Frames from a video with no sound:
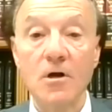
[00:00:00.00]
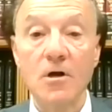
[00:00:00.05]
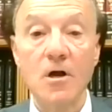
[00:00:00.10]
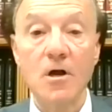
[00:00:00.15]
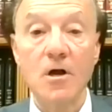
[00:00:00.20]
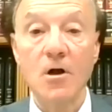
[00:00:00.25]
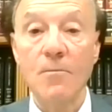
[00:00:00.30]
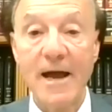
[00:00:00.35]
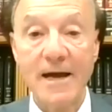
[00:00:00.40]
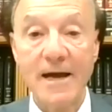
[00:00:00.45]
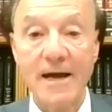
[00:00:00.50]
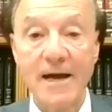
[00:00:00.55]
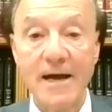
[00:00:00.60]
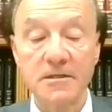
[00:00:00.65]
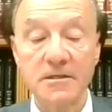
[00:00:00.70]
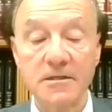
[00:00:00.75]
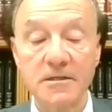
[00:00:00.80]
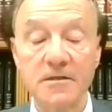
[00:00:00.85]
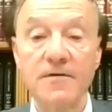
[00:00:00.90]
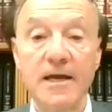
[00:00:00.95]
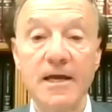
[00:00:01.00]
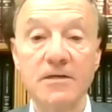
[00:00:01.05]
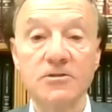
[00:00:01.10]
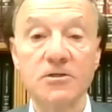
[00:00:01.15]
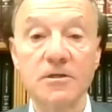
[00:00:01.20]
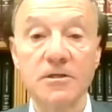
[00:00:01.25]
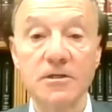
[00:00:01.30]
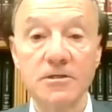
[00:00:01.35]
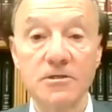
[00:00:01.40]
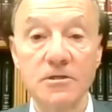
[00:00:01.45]
go back to the
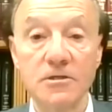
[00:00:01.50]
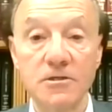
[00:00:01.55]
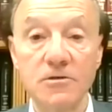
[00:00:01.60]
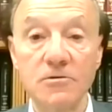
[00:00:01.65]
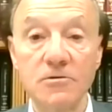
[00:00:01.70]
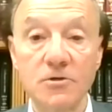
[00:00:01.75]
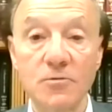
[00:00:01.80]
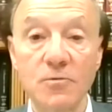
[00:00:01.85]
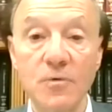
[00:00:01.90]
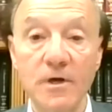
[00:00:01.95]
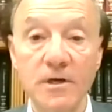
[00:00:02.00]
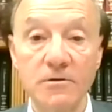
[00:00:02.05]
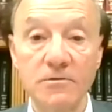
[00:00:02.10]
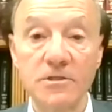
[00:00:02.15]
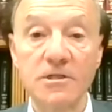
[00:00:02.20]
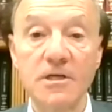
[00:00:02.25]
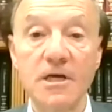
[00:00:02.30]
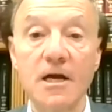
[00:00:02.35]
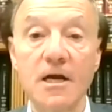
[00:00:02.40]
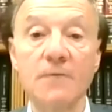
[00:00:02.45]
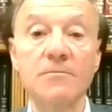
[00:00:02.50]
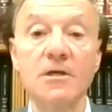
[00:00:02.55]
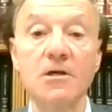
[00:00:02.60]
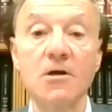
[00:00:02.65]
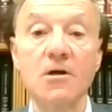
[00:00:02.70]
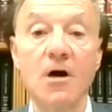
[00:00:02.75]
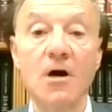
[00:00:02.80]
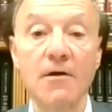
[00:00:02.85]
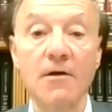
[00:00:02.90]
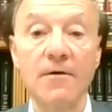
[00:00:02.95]
financial institution where you set up the
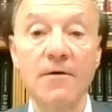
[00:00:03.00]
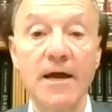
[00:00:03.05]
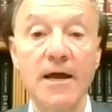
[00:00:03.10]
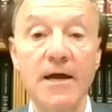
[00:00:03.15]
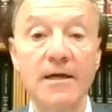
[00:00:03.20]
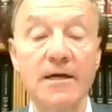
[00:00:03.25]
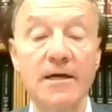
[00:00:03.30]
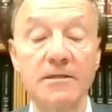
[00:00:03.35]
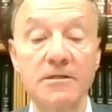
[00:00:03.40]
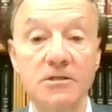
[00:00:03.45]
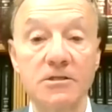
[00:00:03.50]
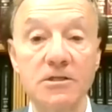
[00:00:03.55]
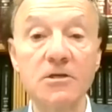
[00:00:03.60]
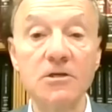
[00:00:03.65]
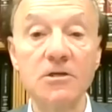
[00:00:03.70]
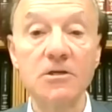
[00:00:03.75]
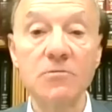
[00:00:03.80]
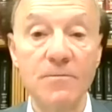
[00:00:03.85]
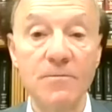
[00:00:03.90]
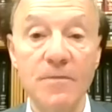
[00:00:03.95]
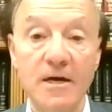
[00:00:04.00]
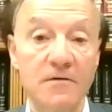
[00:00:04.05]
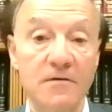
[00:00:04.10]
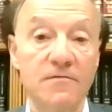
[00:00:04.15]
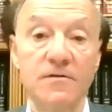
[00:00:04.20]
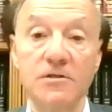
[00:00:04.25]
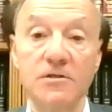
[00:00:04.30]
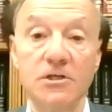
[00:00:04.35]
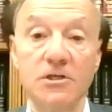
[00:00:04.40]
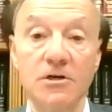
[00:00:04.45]
IRA and see who the
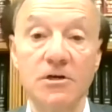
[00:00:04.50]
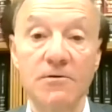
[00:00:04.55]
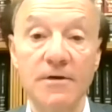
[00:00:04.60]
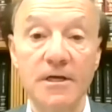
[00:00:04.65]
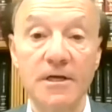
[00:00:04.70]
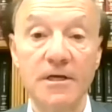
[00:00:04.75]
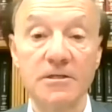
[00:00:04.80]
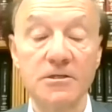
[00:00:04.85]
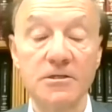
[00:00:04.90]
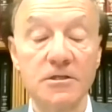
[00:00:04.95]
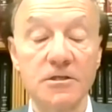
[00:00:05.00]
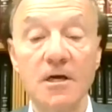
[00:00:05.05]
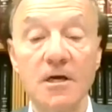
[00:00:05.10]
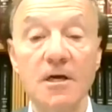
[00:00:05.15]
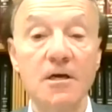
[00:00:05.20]
beneficiary is.